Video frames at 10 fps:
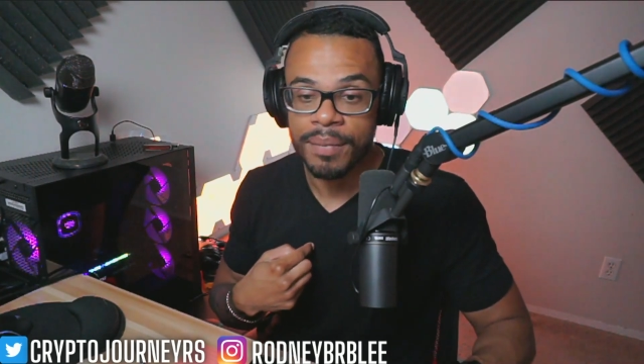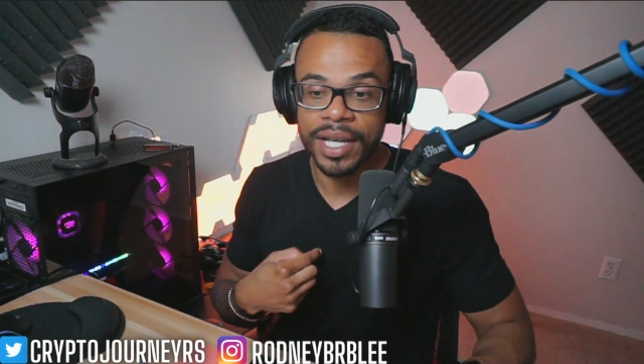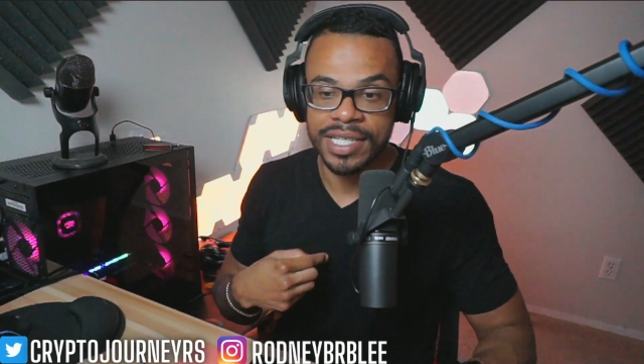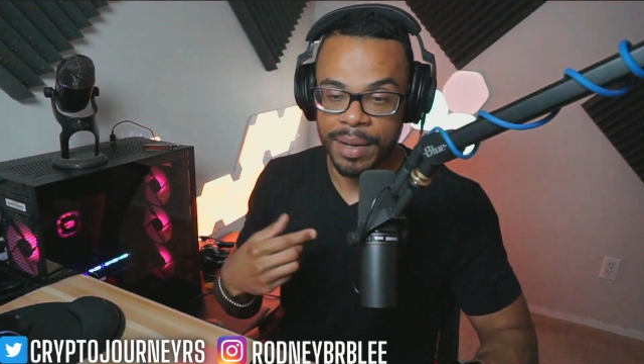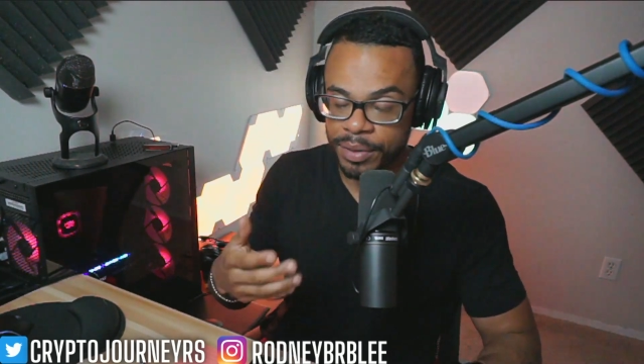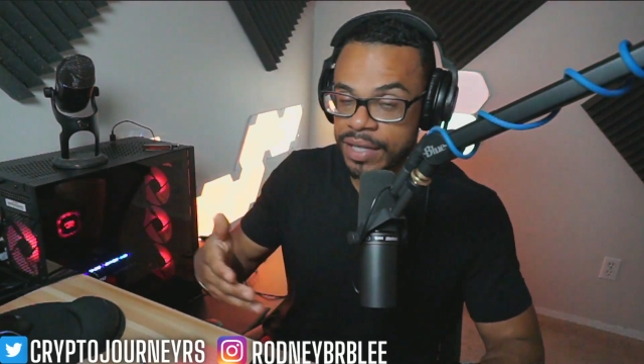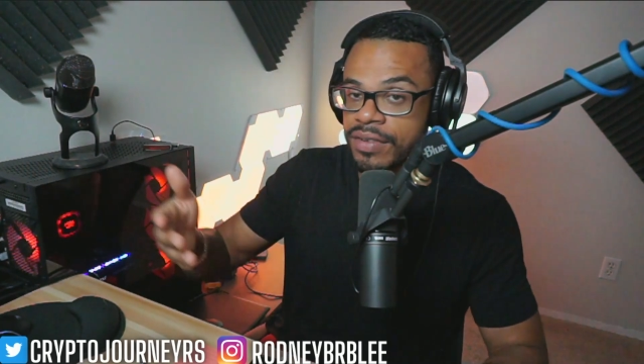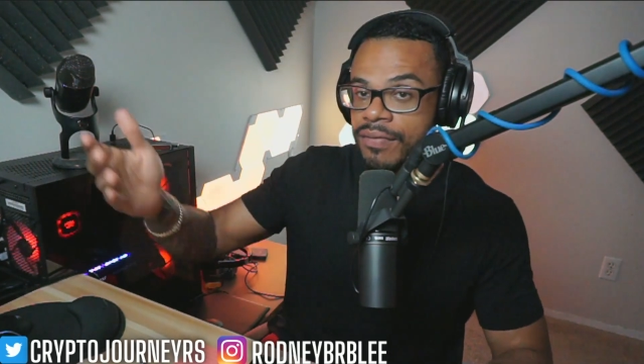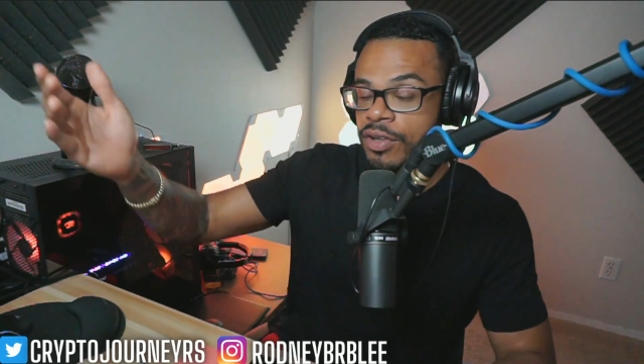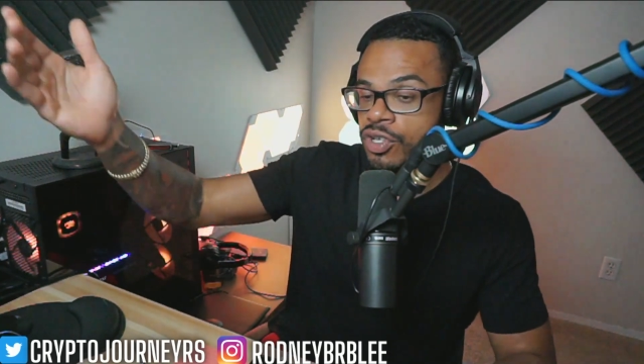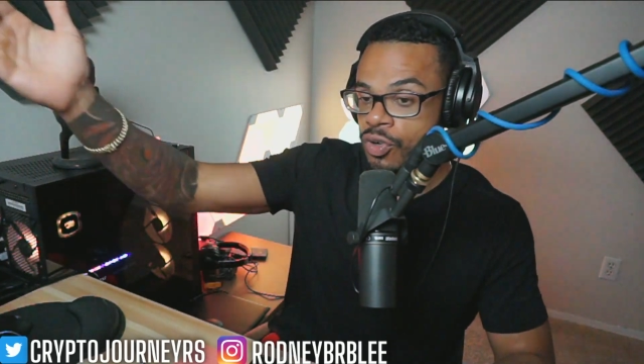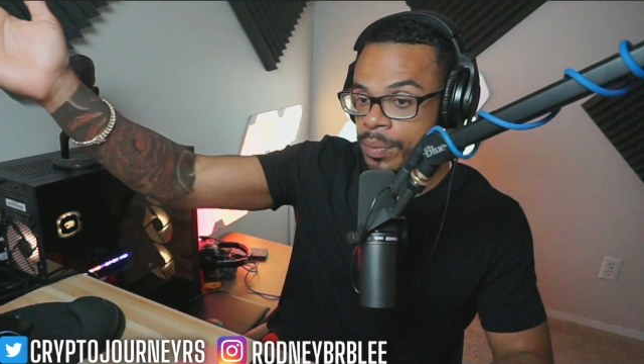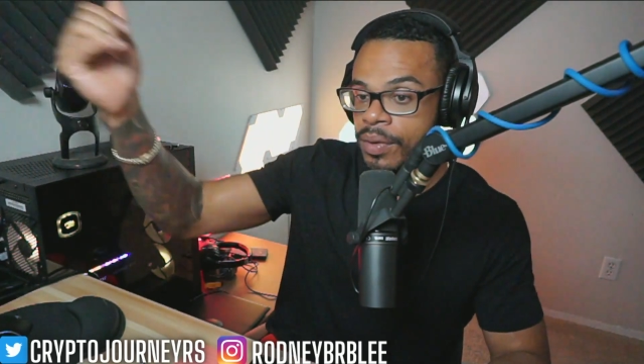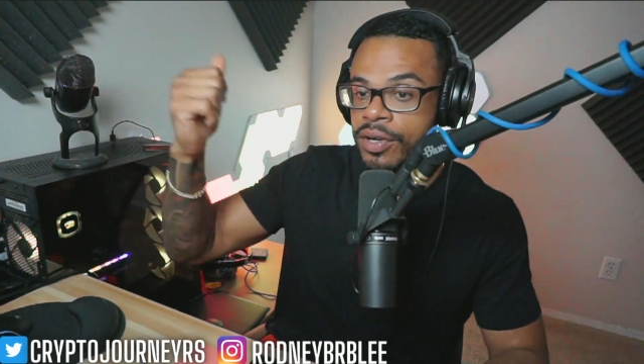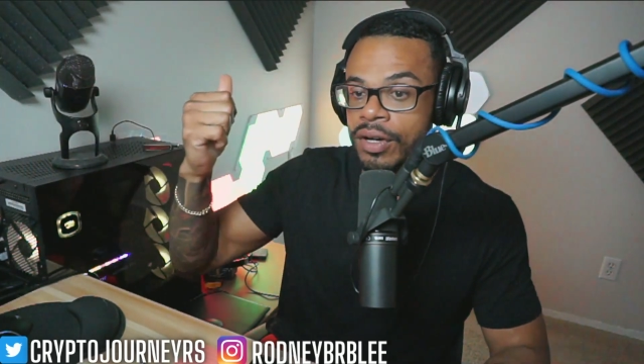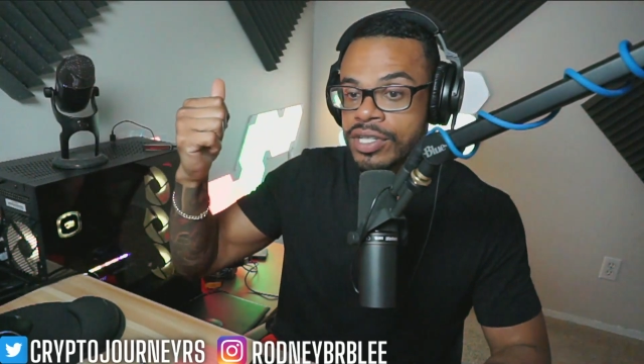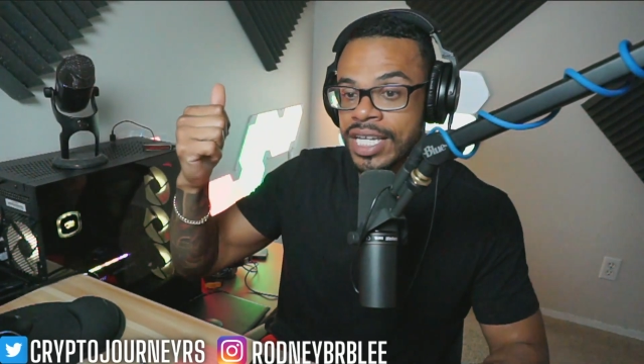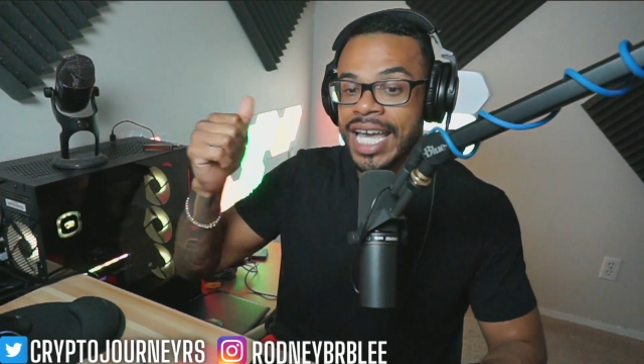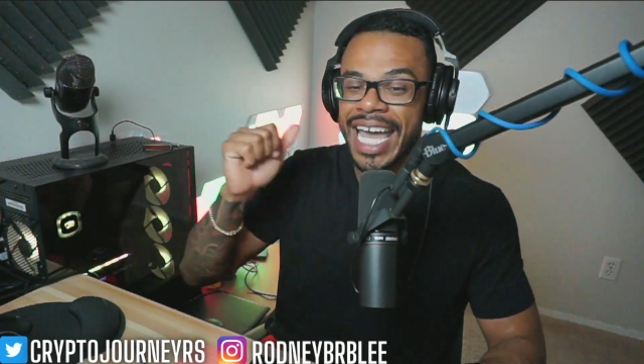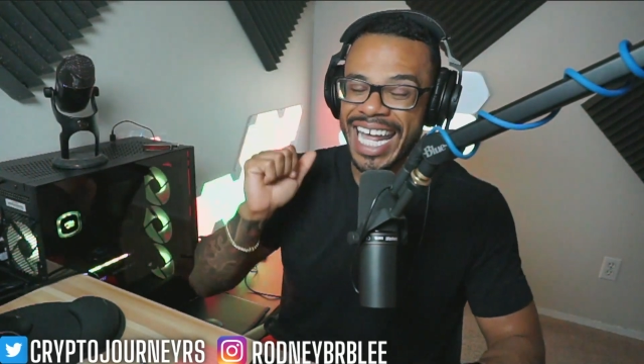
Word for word: because I believe in the future of cryptocurrency